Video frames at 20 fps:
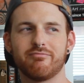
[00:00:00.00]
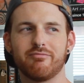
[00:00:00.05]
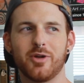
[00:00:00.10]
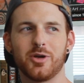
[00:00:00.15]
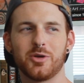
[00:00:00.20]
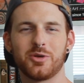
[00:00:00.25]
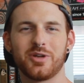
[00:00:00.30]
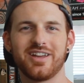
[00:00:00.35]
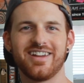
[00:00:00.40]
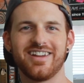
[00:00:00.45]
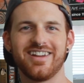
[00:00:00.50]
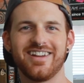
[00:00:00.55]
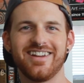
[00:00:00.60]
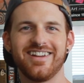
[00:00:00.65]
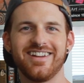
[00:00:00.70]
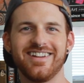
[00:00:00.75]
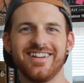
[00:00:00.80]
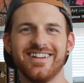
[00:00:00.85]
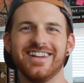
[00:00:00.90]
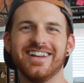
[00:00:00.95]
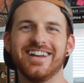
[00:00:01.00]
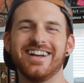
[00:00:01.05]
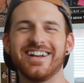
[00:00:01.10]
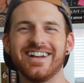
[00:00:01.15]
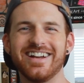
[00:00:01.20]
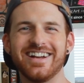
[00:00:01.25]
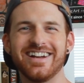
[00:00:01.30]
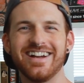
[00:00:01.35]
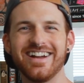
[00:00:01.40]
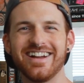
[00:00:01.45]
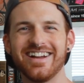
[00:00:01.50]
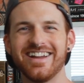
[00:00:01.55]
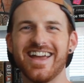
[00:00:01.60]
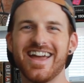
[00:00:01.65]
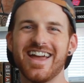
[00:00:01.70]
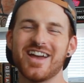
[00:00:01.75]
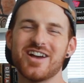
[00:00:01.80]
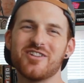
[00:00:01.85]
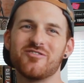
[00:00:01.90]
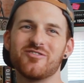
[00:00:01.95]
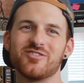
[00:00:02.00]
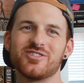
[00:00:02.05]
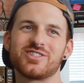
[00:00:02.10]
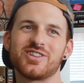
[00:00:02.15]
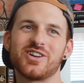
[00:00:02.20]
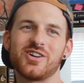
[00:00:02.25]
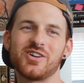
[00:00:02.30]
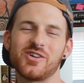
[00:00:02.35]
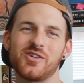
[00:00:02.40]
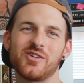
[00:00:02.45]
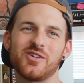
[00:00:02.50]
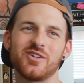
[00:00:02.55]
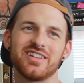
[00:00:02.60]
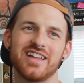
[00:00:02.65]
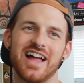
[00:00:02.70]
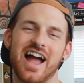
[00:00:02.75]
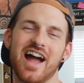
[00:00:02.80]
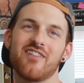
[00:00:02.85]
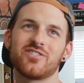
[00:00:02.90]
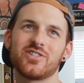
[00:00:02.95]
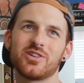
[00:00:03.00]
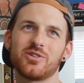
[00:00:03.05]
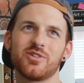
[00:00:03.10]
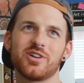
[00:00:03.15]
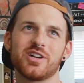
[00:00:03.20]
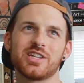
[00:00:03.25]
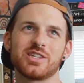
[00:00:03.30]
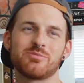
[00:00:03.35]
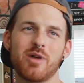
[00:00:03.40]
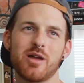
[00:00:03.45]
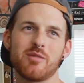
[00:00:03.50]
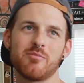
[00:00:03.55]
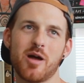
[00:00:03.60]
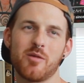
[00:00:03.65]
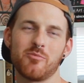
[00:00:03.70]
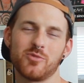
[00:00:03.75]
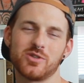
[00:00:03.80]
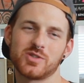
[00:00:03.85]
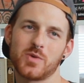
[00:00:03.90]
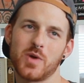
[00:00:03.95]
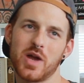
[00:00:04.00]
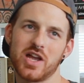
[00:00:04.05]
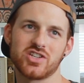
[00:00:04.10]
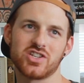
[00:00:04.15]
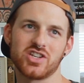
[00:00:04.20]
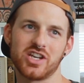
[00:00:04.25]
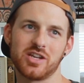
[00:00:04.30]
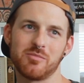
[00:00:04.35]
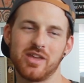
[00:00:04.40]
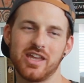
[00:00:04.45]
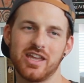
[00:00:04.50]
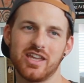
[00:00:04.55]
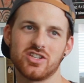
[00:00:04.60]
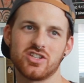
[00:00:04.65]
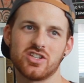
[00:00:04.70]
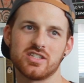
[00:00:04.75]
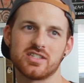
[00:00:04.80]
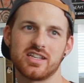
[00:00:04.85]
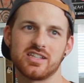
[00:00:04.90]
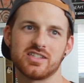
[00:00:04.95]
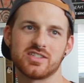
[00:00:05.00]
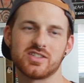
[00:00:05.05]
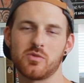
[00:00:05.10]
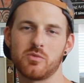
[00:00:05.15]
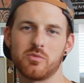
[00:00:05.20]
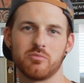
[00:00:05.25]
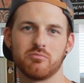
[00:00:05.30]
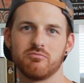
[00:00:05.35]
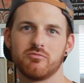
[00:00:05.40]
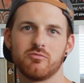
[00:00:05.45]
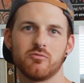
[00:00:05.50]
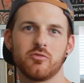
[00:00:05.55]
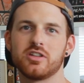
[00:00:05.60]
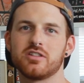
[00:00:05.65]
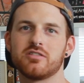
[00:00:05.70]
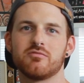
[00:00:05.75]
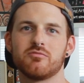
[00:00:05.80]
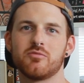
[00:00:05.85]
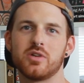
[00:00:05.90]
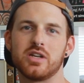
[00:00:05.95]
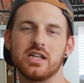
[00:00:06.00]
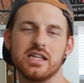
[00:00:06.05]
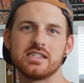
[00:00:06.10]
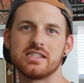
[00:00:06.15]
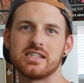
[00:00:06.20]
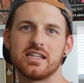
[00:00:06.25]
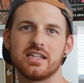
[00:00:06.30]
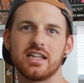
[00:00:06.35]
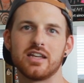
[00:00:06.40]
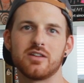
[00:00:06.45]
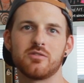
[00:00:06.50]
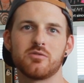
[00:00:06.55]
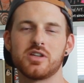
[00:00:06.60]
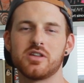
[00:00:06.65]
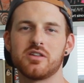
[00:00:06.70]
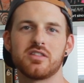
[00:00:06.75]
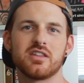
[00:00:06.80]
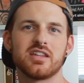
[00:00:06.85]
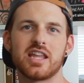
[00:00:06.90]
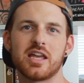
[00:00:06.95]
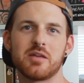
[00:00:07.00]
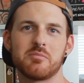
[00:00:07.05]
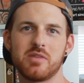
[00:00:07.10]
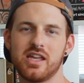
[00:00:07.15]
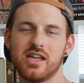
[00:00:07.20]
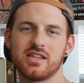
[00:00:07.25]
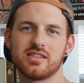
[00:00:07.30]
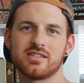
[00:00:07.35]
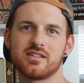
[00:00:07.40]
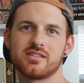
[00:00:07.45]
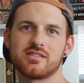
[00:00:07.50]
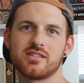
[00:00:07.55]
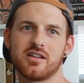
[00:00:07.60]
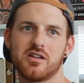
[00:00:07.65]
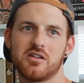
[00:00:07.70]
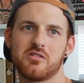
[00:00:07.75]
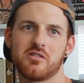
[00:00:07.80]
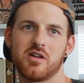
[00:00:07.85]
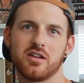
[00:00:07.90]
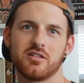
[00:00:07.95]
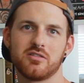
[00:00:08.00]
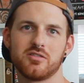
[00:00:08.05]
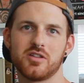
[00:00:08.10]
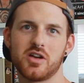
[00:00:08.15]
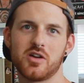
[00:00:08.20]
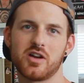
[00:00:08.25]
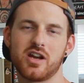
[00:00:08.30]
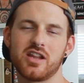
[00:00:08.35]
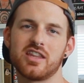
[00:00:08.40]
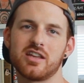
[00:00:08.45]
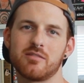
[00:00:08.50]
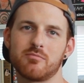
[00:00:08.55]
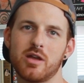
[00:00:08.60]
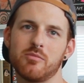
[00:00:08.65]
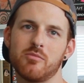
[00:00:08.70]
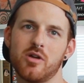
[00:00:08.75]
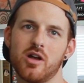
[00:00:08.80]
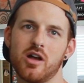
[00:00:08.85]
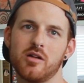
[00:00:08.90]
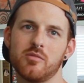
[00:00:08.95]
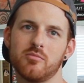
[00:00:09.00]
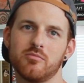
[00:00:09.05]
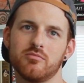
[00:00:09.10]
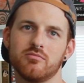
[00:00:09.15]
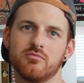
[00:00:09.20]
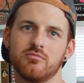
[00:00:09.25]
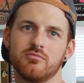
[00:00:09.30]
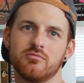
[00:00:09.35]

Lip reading: okay. So afterwards, my mom was questioning me, and she's like, so what is it? Like, what do you think that means? And I was like, oh, I don't know. And I think my mom